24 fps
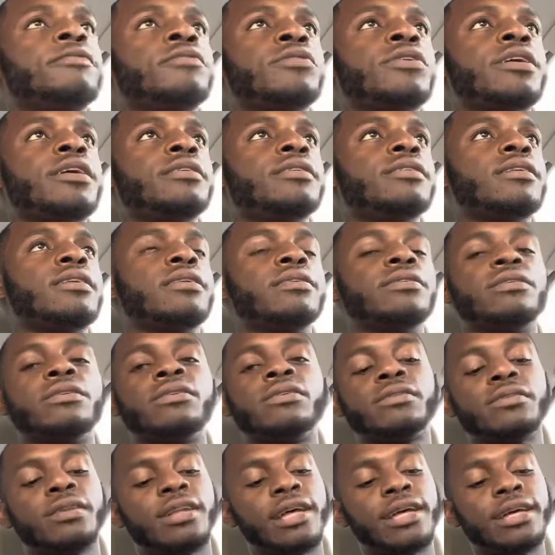for right now,
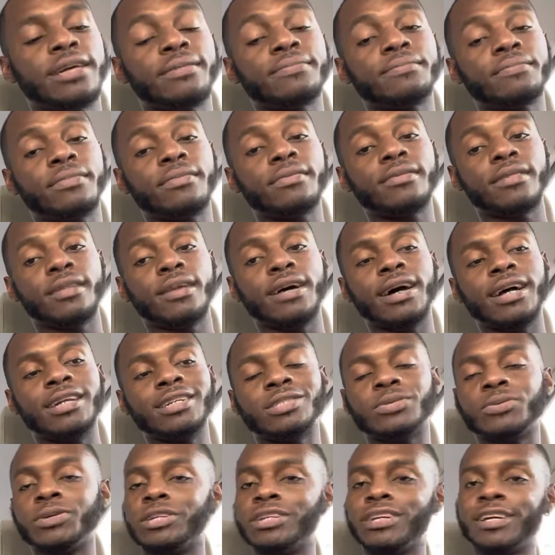though, like, I
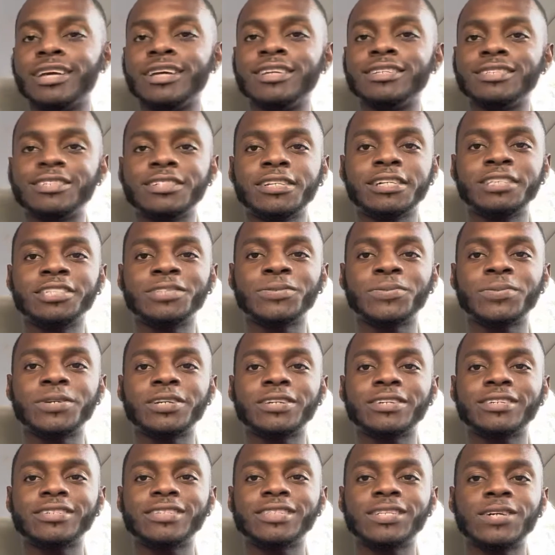just wanted to get into electric
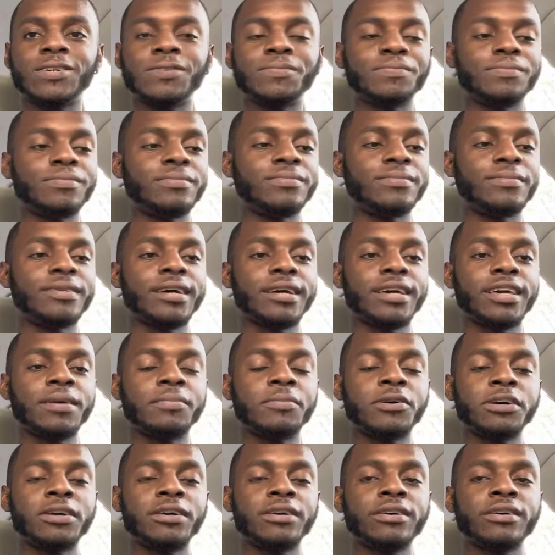work. So I
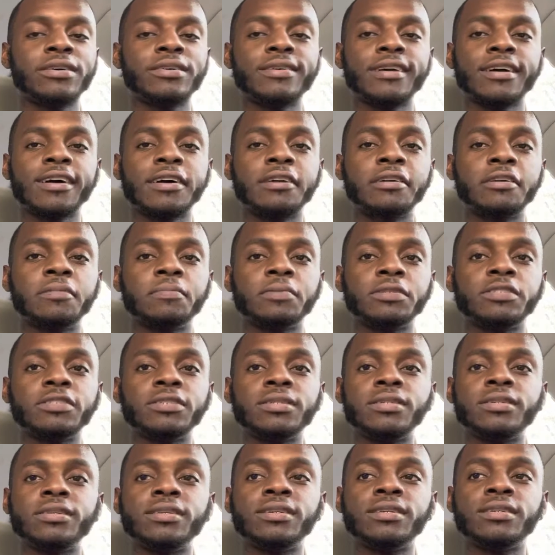came out here. I got an
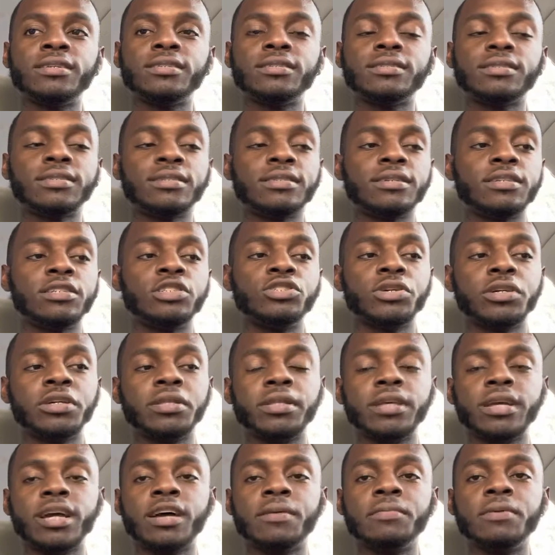opportunity to join
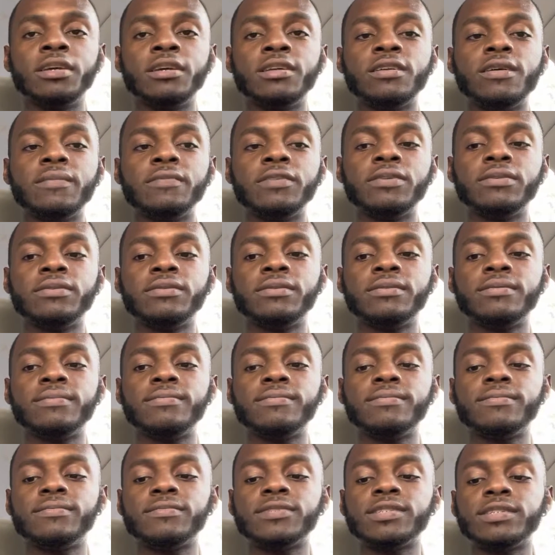the IBEW.
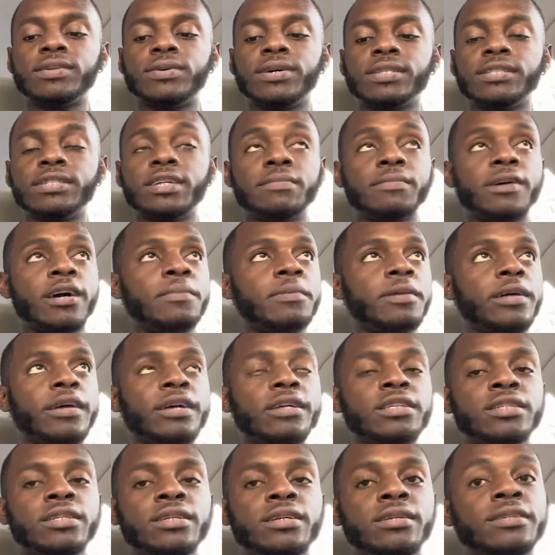So I sent my
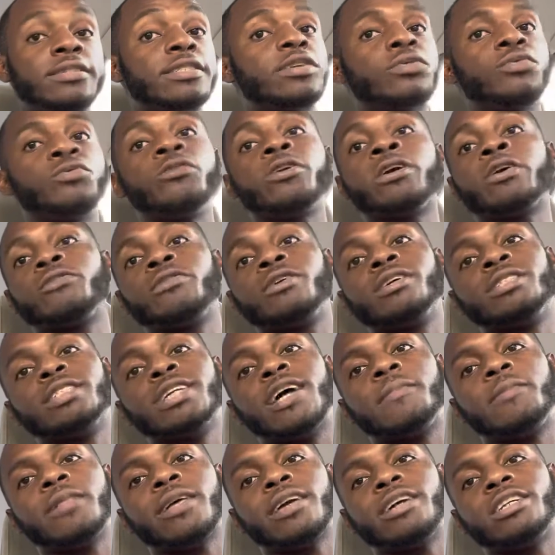application in. It's a rigorous
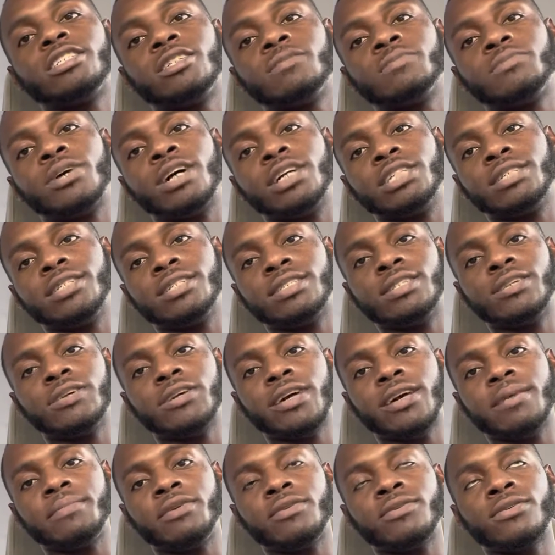application process. Don't
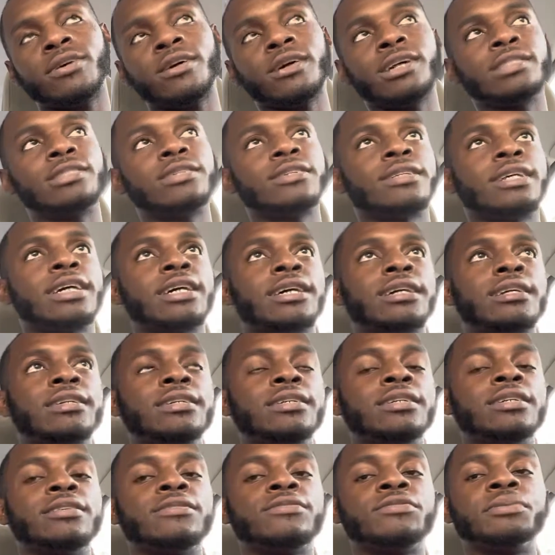get me wrong. It took like a
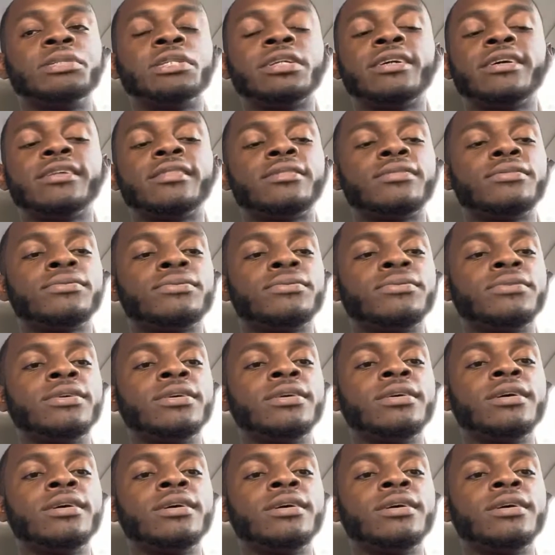year for me to get through,